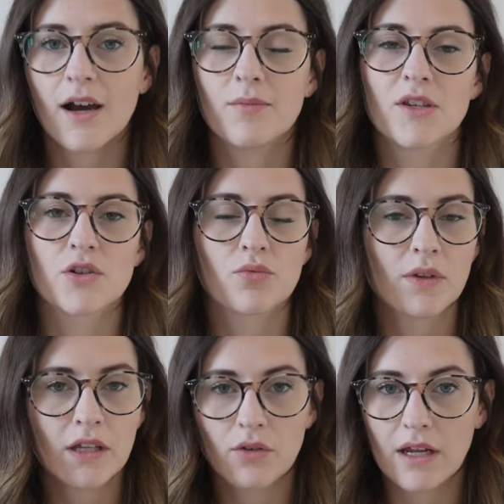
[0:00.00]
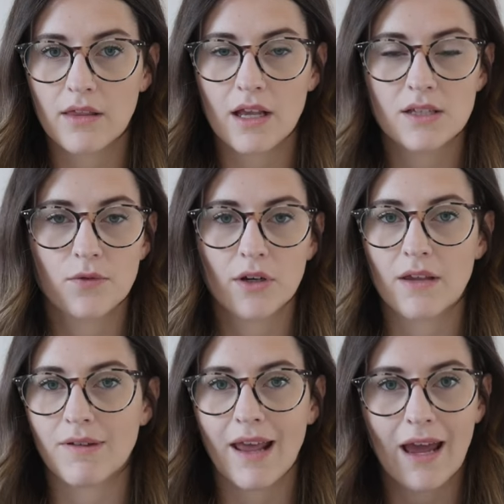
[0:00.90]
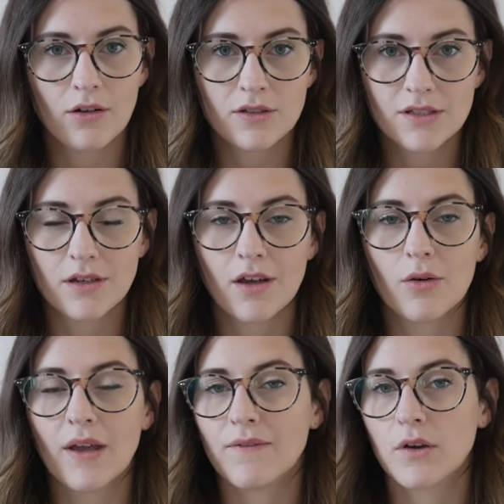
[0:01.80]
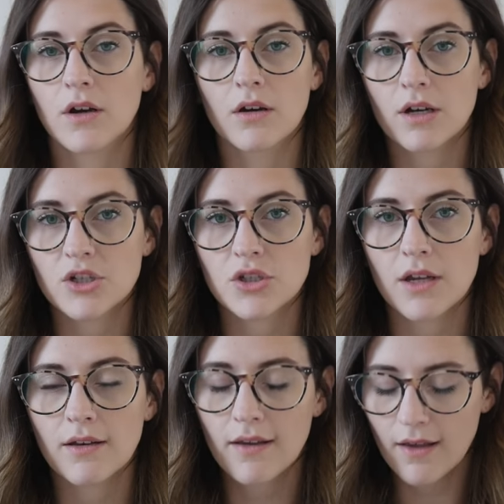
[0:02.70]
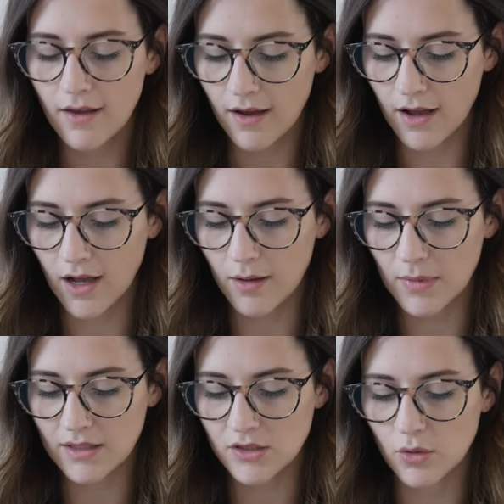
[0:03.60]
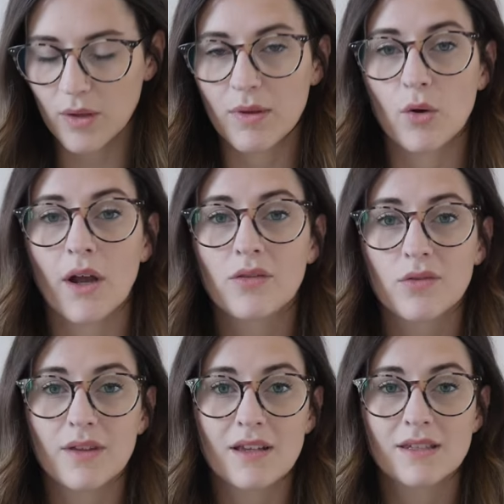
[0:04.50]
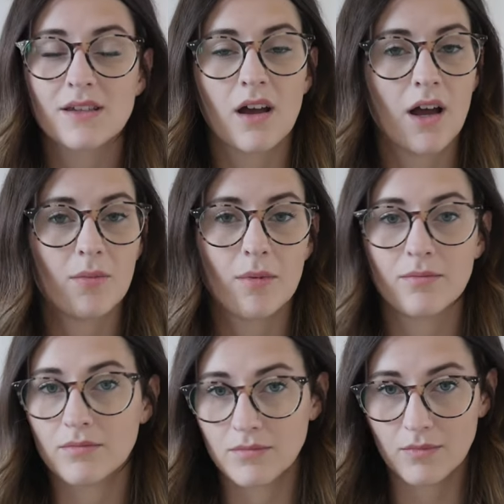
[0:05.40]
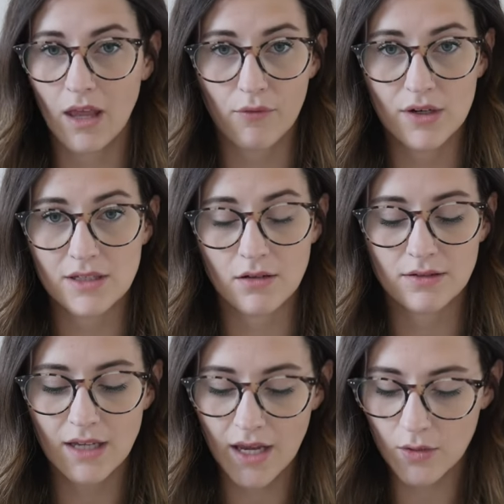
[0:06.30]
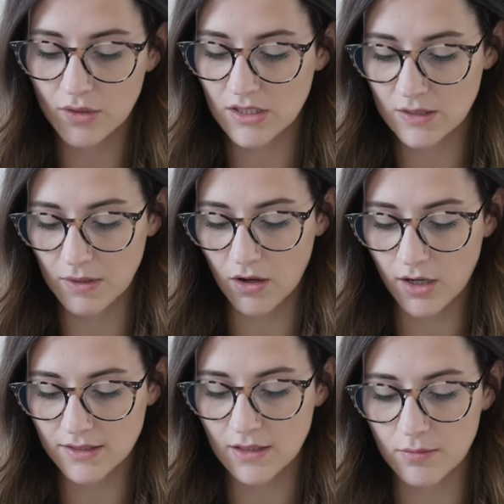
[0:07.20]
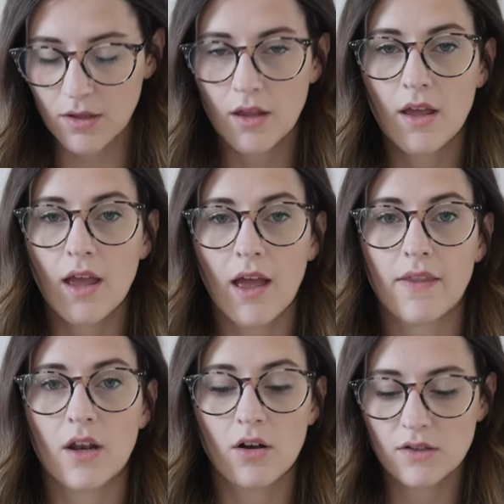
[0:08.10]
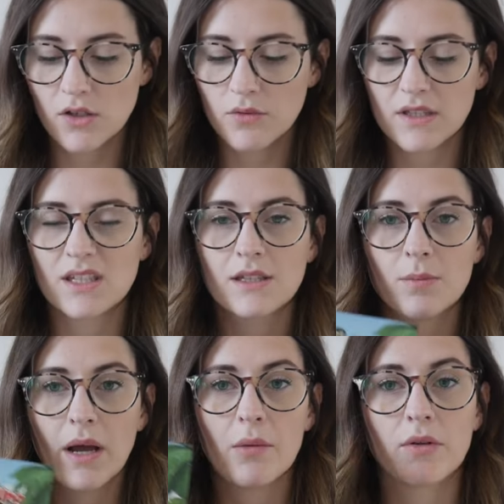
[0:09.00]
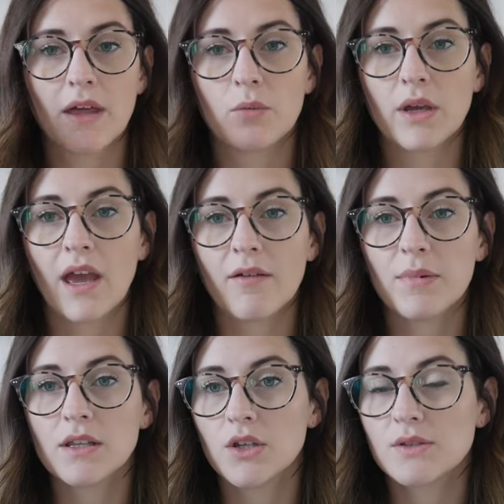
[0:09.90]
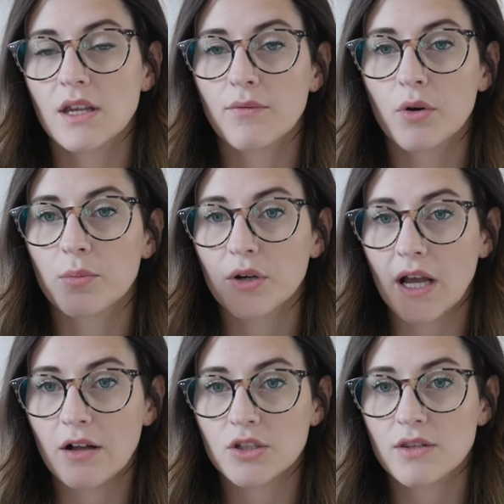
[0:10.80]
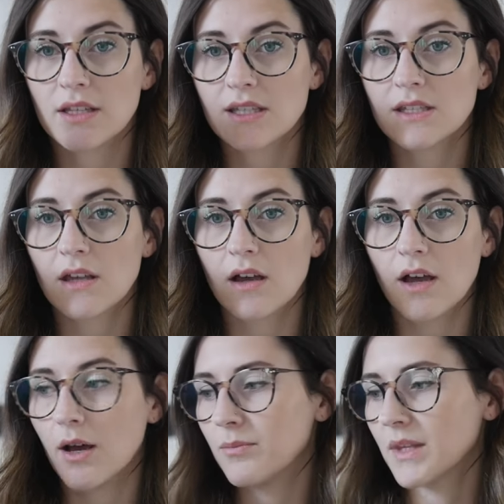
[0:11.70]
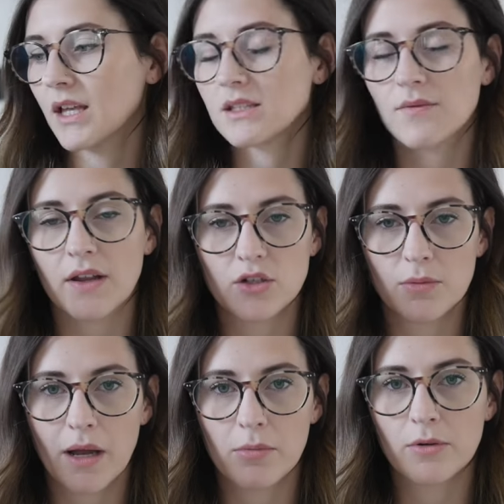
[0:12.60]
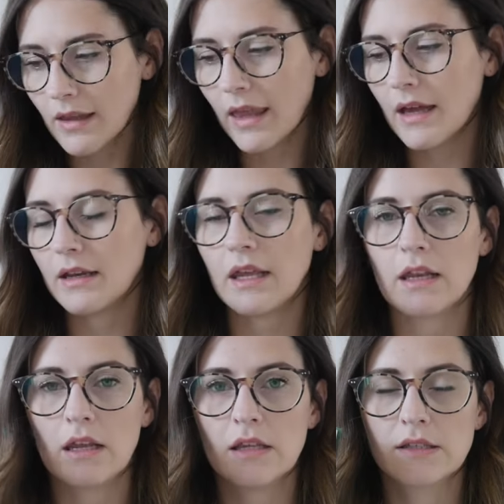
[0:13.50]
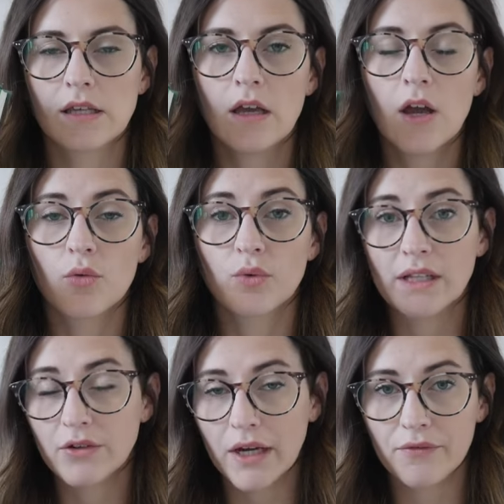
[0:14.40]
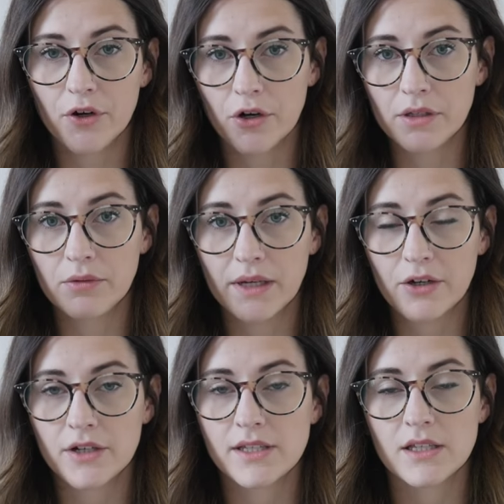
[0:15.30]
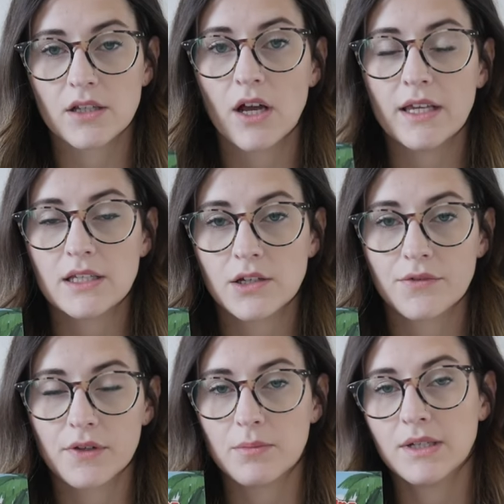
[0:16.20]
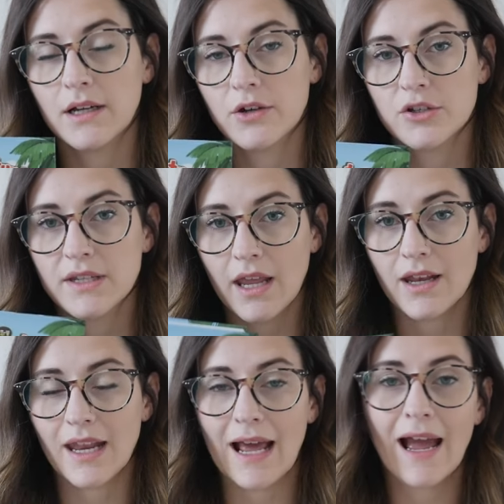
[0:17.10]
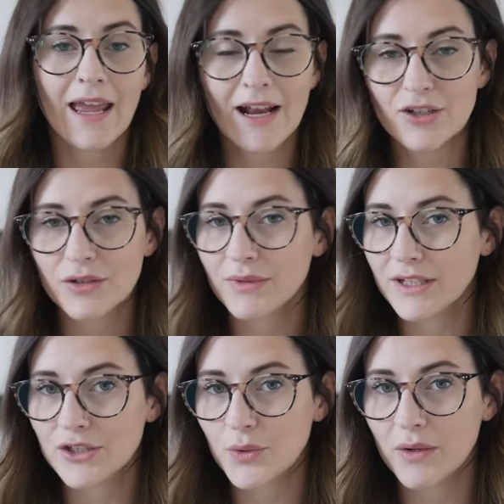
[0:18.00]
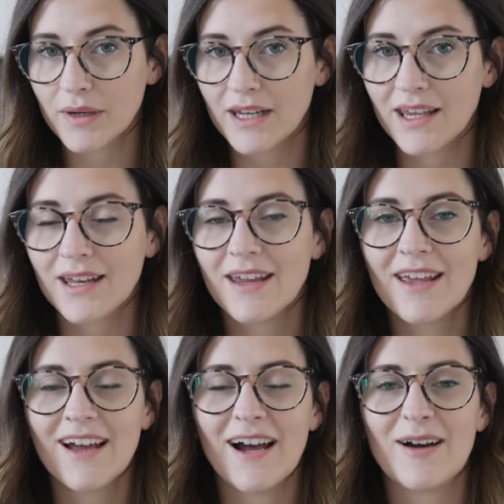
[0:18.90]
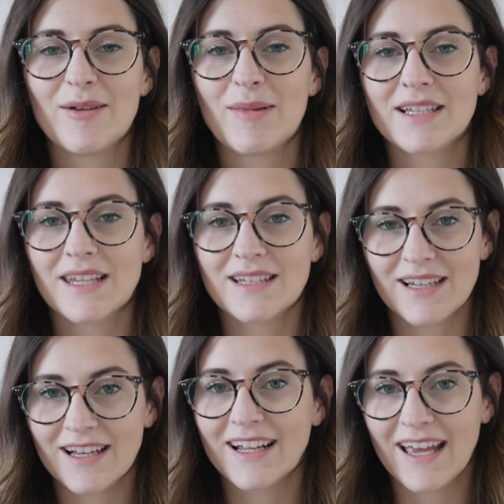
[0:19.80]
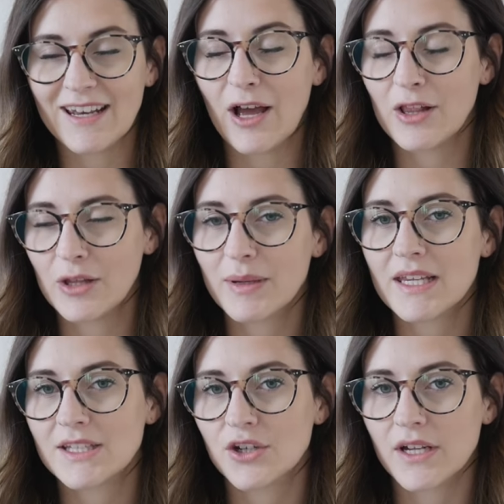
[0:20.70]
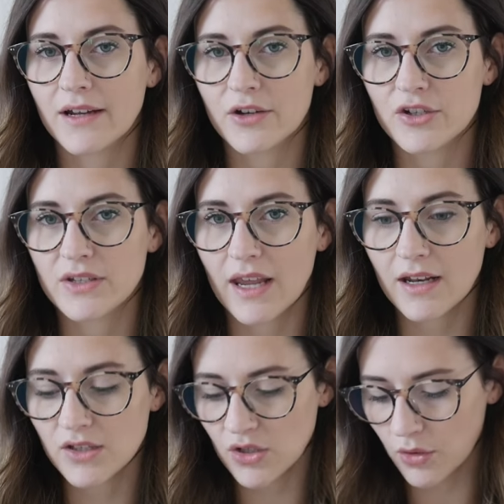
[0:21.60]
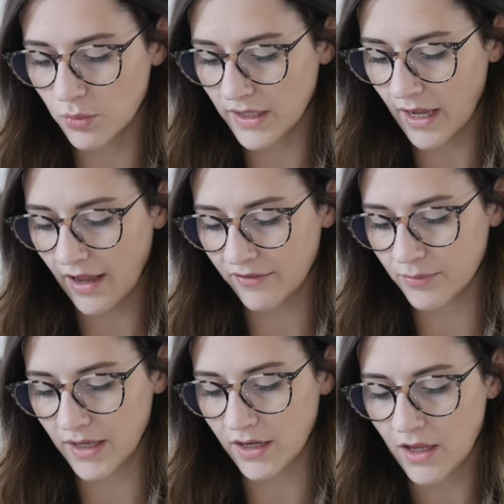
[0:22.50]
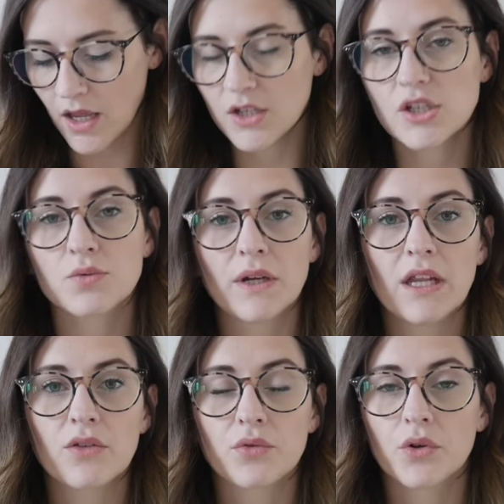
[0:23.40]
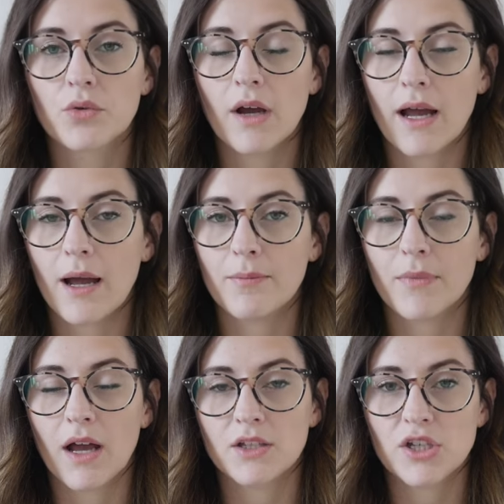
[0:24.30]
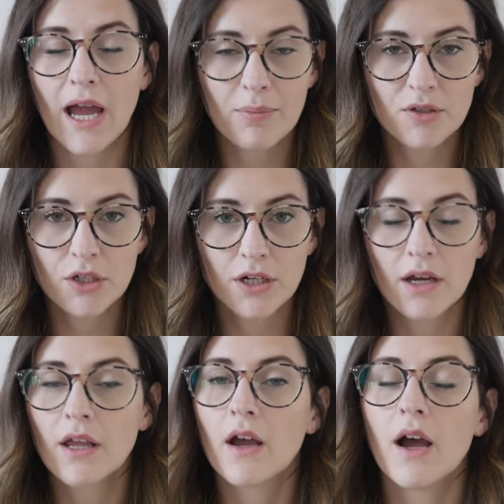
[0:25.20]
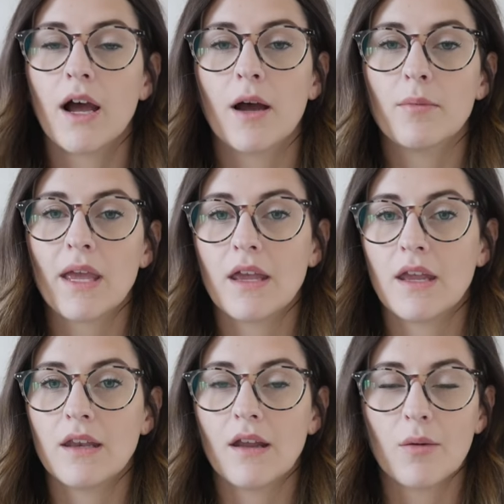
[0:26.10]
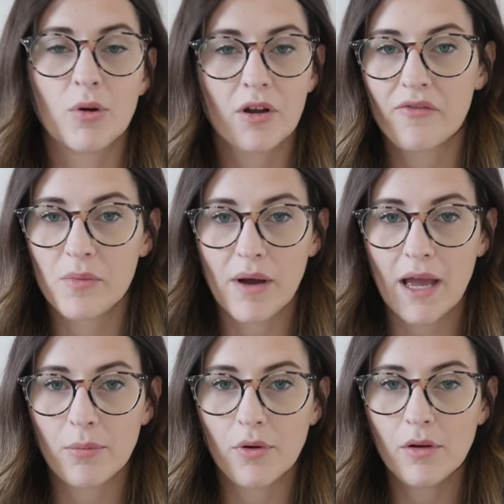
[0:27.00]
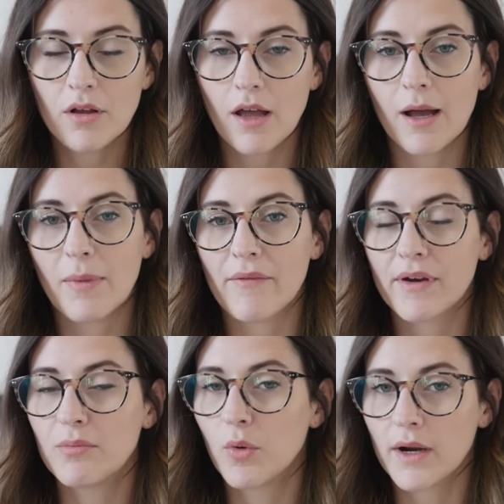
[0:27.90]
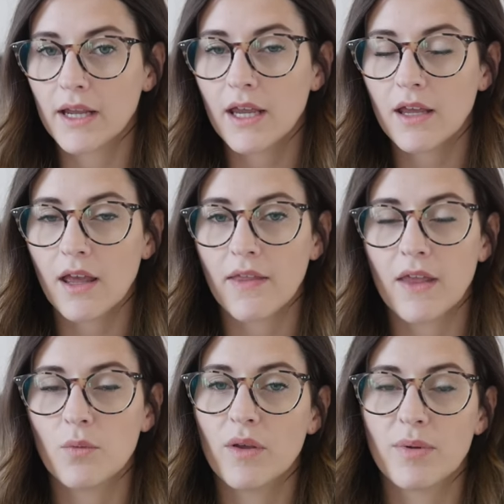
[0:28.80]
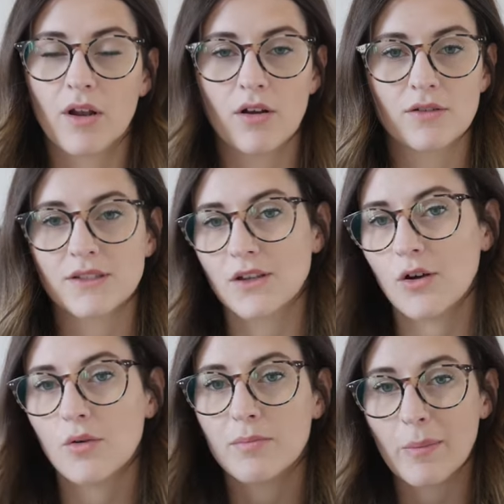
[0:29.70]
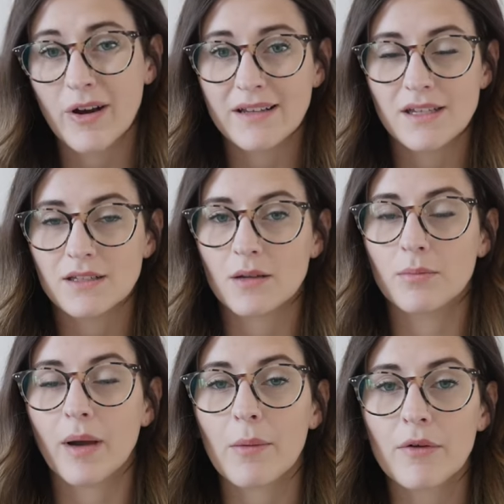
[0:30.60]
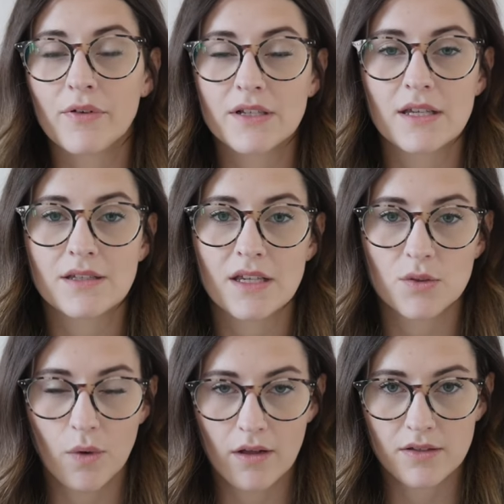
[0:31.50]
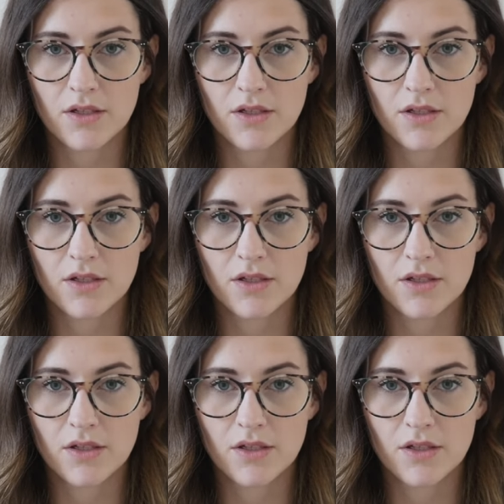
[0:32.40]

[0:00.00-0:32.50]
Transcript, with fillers: Um, these are really great things for even adults to know if you're a Christian, um, and so we've been going through this um, every single day, which has been awesome. And then also, this is the Bible that we have been using for Brielle. This is the um, Kids Adventure Bible, and it is really great for early readers. It's a lot easier for them to understand, and I actually really enjoy reading it. Um, it makes things, again, a little bit easier to understand. So we have been just reading through um, a chapter um, in a book of the Bible um, every morning, and then we've been also memorizing some Bible verses as well.